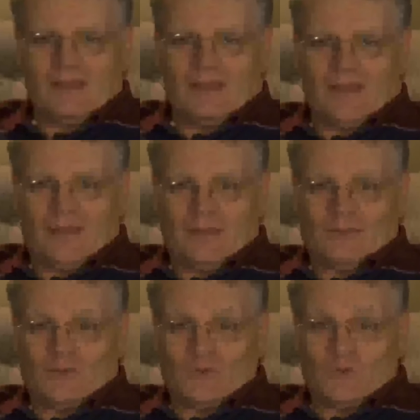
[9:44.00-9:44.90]
And it
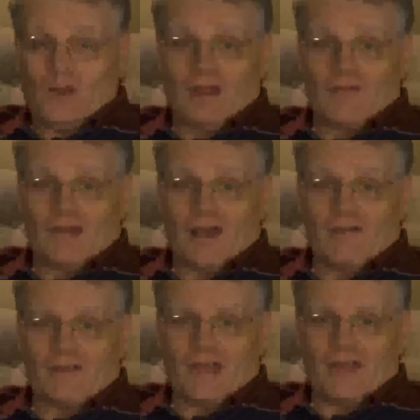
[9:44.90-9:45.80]
took well over
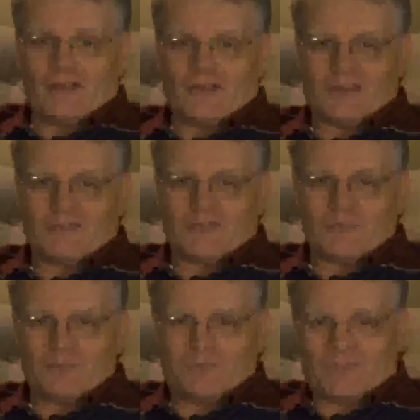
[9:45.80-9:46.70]
half an hour to get
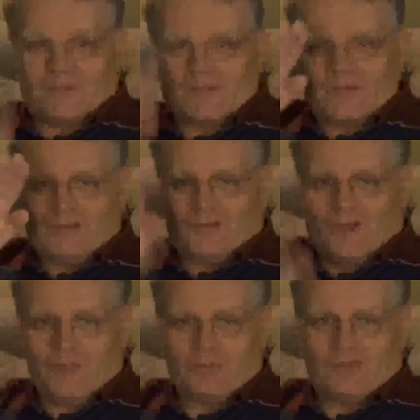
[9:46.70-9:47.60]
from the
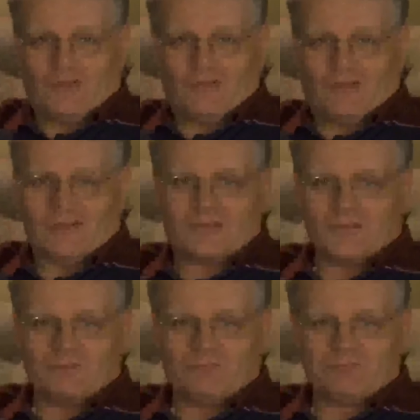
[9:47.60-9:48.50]
top to the face.
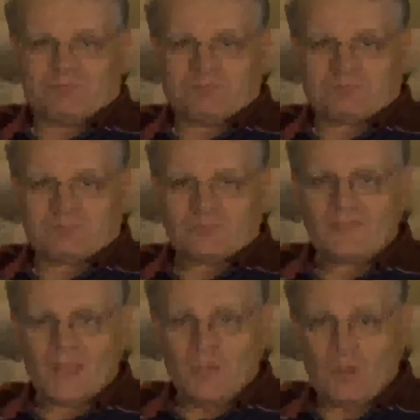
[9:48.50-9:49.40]

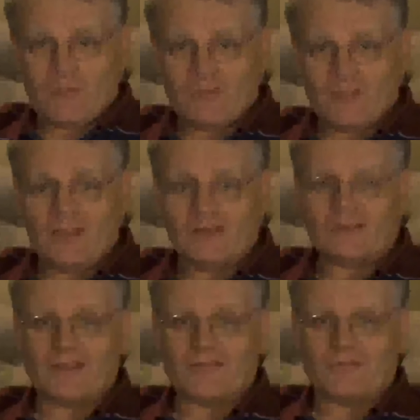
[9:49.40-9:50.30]
And once there,
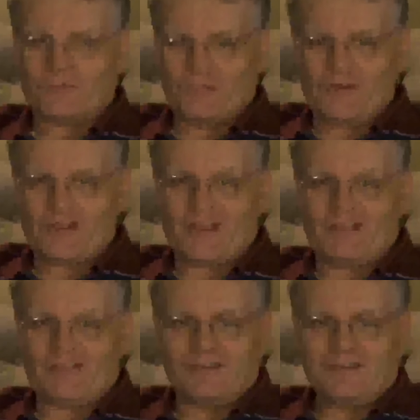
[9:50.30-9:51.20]
Dave was very
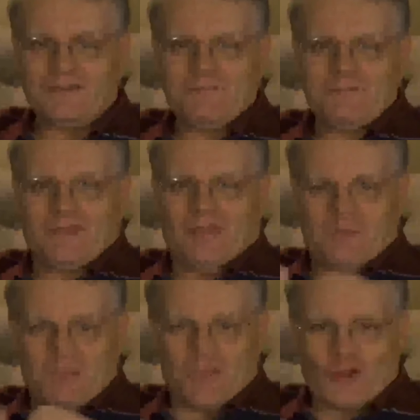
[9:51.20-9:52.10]
careful
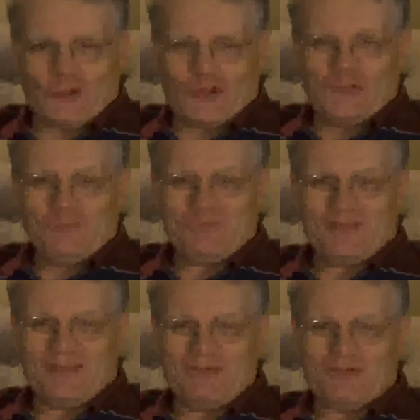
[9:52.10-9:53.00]
and methodical,
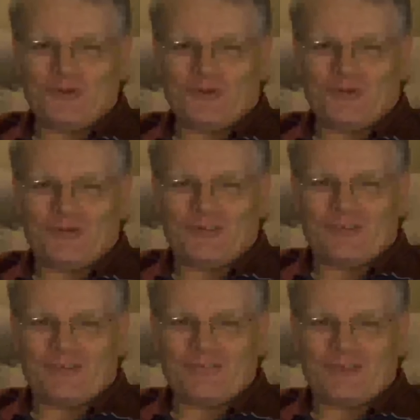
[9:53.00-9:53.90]
and he was always very
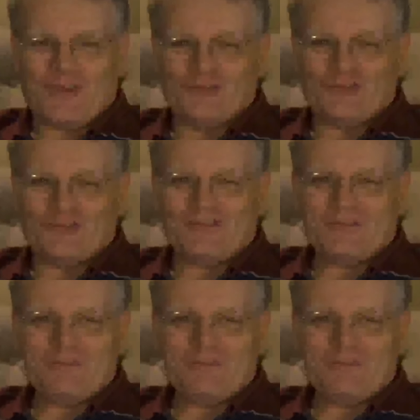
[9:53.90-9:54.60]
safety conscious.